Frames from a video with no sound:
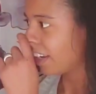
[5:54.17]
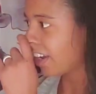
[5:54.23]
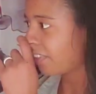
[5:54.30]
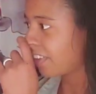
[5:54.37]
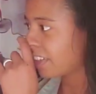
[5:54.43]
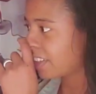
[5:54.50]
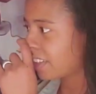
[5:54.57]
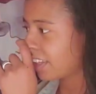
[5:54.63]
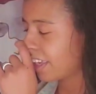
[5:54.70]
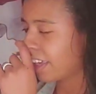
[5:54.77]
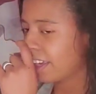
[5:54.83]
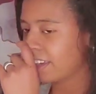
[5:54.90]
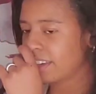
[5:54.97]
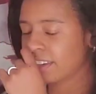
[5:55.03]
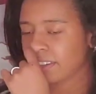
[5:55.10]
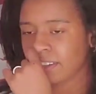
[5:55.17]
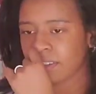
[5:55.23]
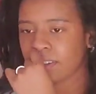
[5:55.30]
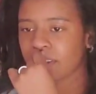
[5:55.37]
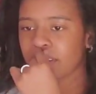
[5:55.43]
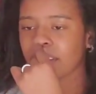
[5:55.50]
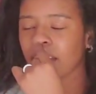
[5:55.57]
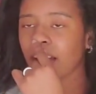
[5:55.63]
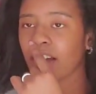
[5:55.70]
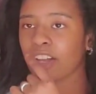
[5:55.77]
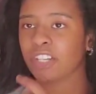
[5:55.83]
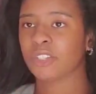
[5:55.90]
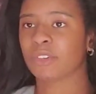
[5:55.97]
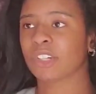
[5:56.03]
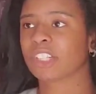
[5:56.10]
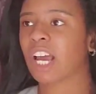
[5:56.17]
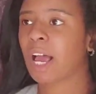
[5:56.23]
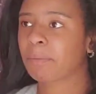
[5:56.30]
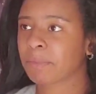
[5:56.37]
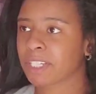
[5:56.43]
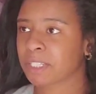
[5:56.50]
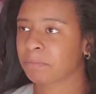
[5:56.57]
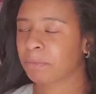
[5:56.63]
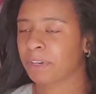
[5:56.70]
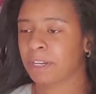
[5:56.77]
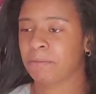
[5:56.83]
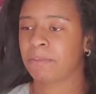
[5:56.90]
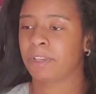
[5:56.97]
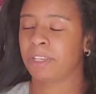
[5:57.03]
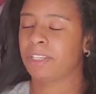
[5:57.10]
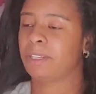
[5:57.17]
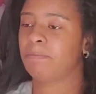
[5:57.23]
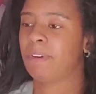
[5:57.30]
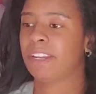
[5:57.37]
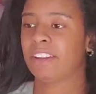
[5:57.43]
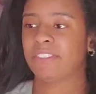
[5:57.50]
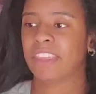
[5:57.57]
Now, if it's, like, do a shopping spree and spend